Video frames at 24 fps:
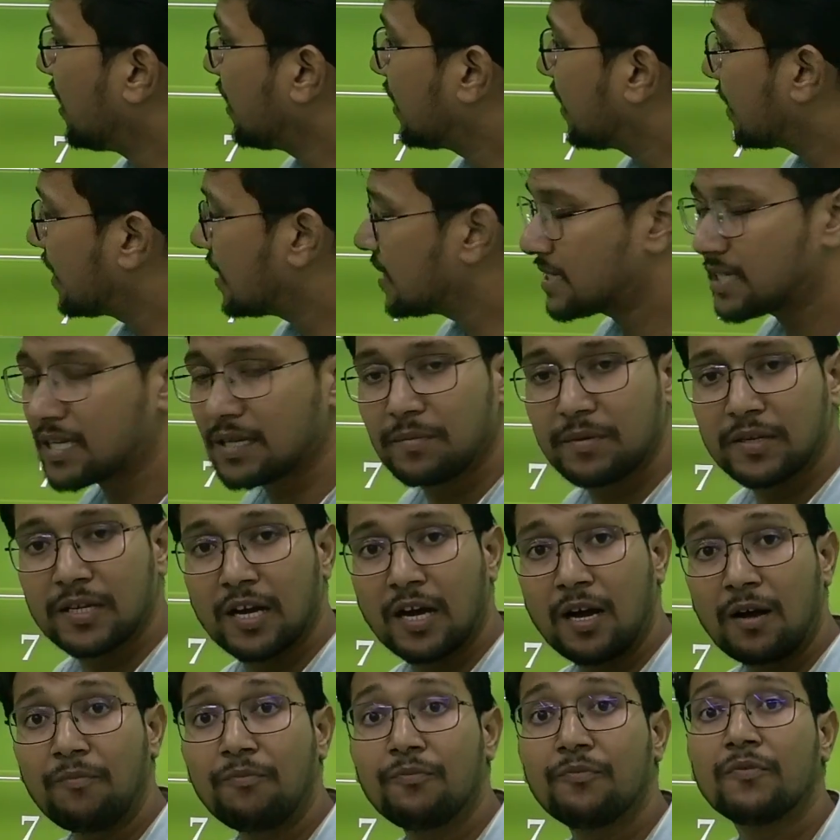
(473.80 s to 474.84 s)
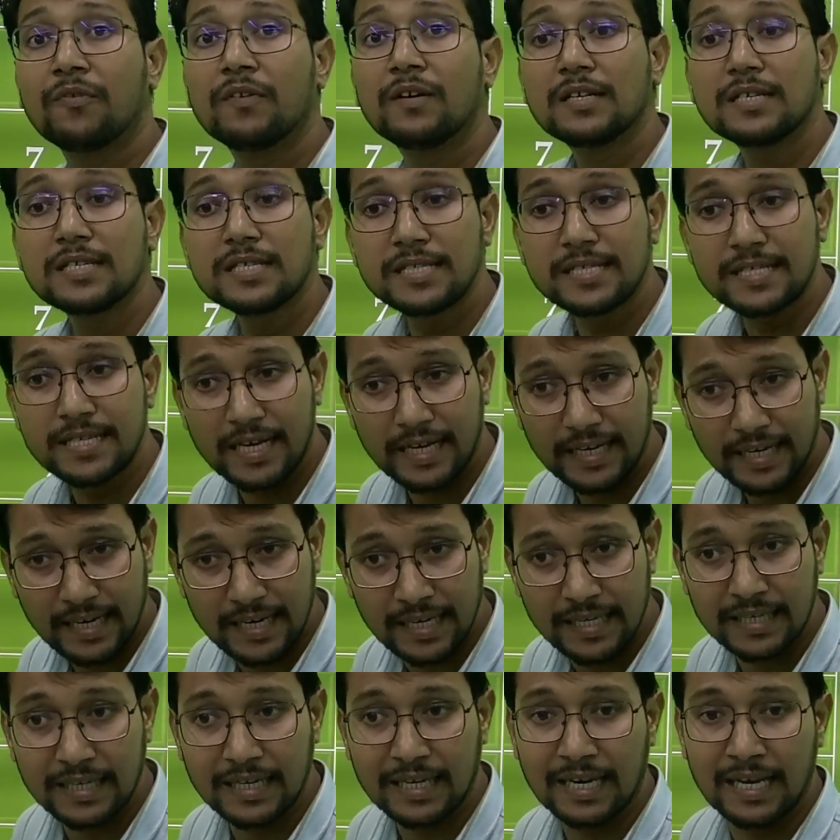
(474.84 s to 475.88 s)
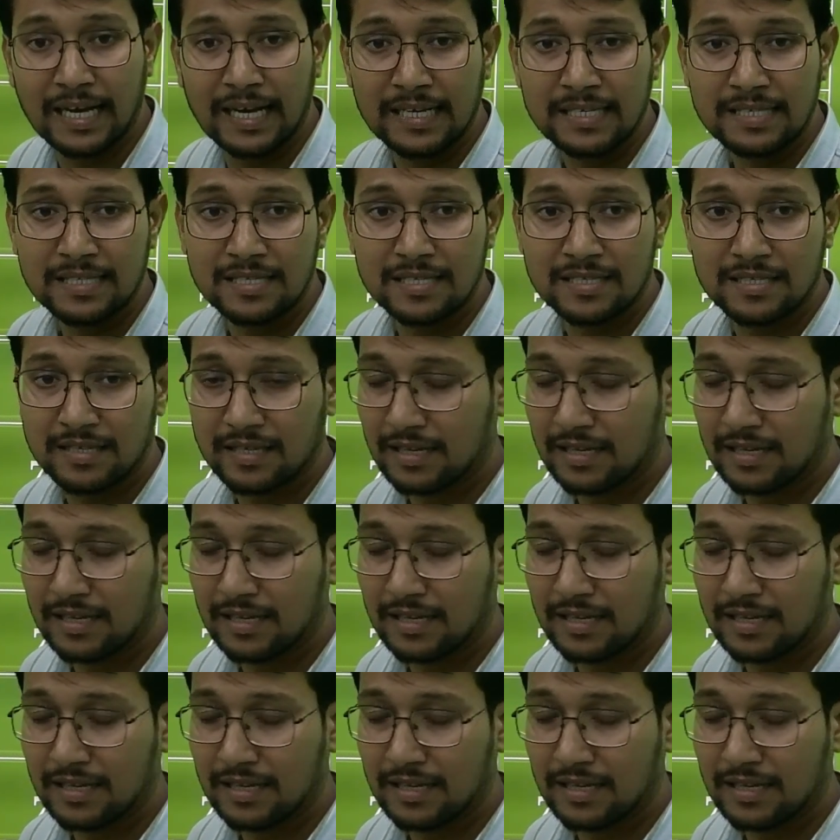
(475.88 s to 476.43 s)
class limit of second class,